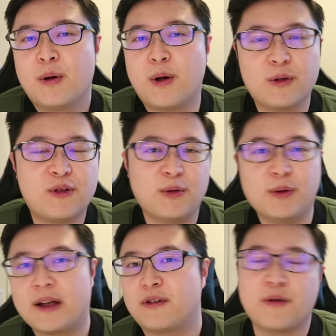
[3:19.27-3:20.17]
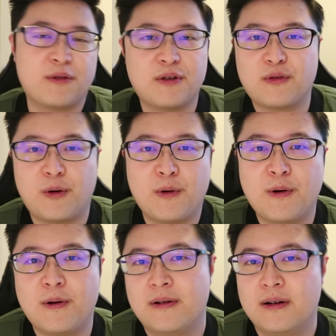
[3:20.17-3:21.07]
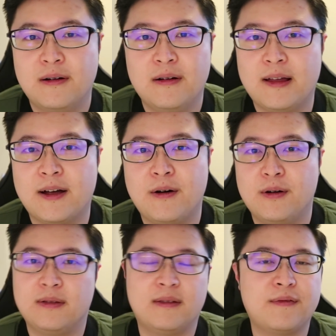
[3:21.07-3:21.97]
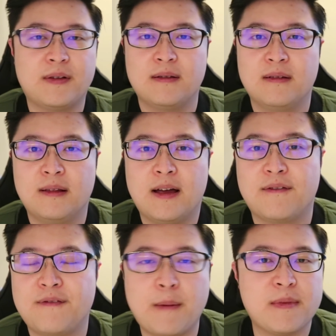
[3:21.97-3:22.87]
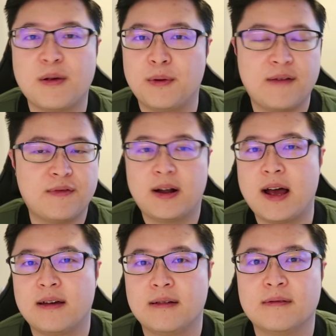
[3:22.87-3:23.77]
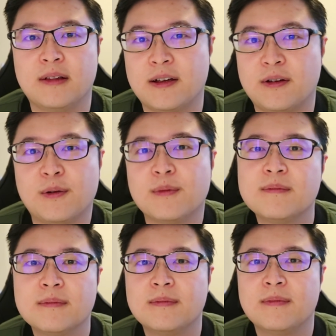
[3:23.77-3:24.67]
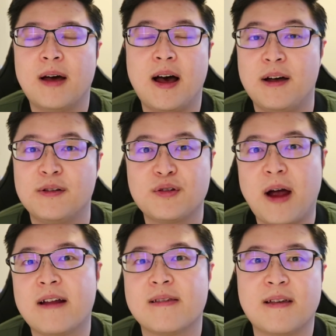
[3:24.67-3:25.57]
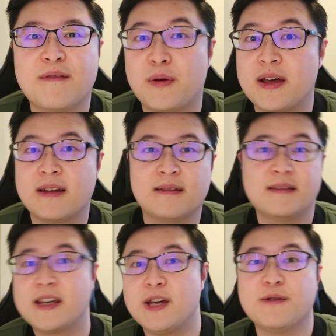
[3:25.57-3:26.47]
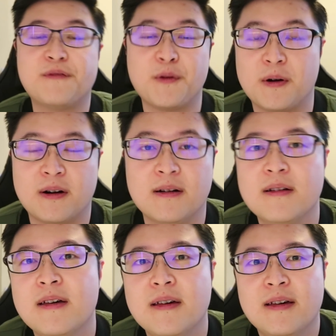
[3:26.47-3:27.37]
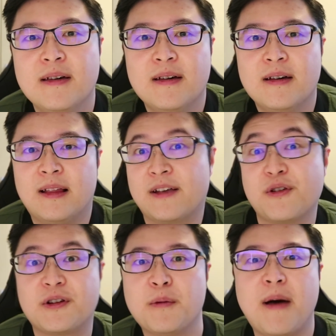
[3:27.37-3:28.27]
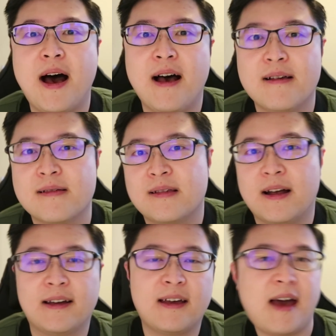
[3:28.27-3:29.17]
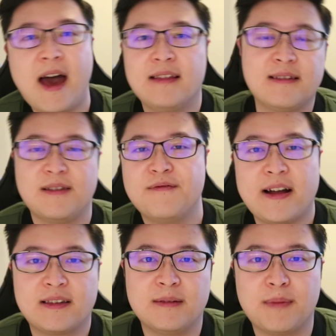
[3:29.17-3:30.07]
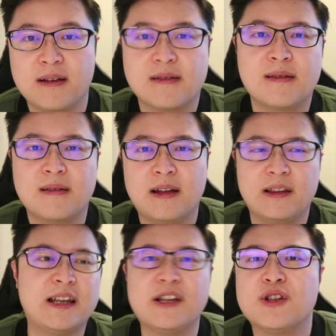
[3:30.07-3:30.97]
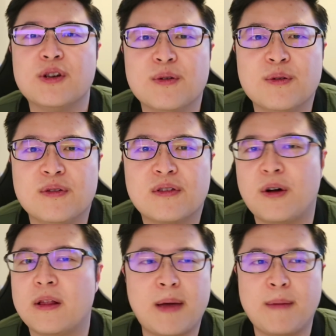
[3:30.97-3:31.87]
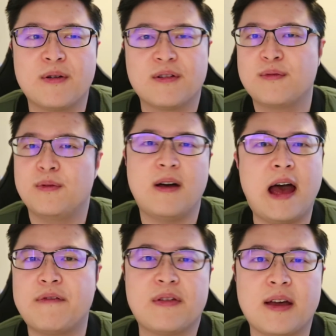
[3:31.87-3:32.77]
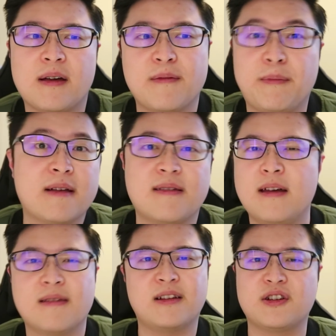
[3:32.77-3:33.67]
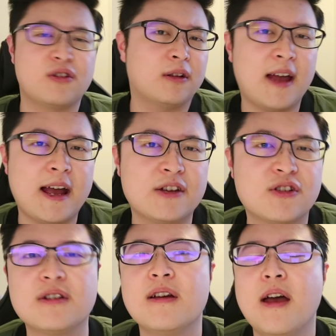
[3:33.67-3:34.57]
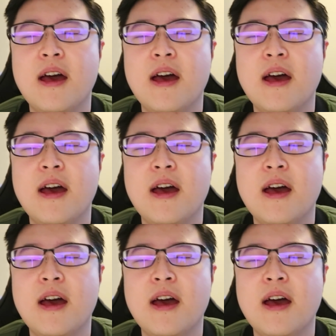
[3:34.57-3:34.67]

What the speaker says: go to grocery store or different pharmacy or whatever, kind of try to see if we can queue for surgical masks, hand disinfectant, and tissues, toilet papers, everything, because they're in such a shortage.